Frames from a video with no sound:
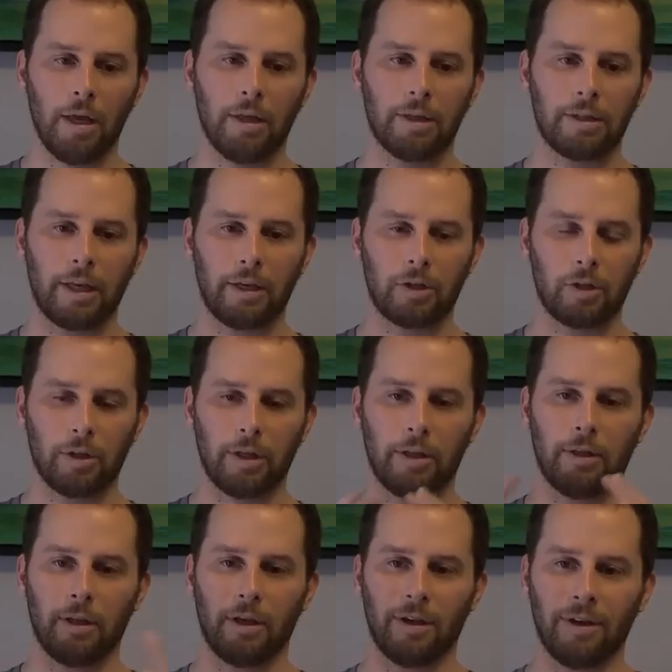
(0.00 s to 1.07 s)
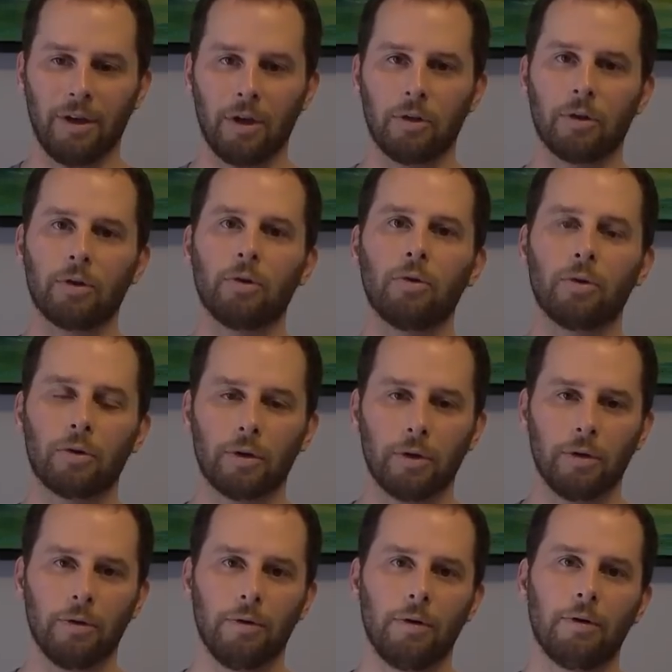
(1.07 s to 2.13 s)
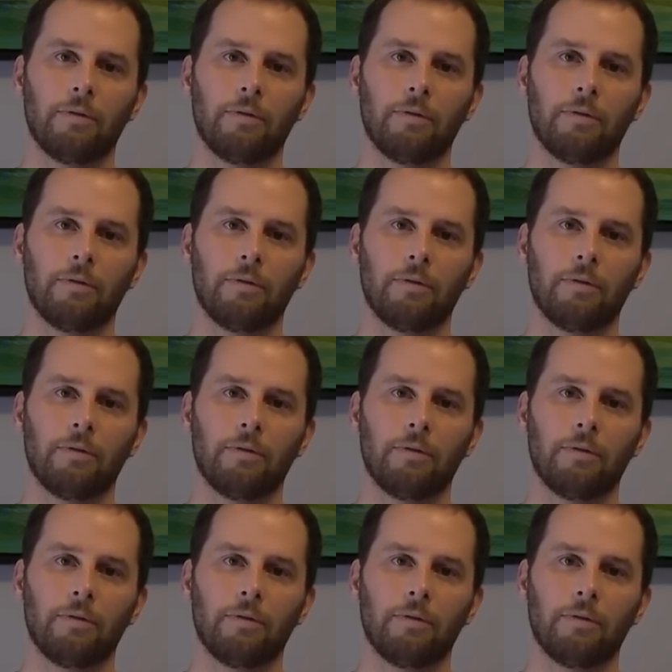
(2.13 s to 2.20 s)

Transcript: essentially the guru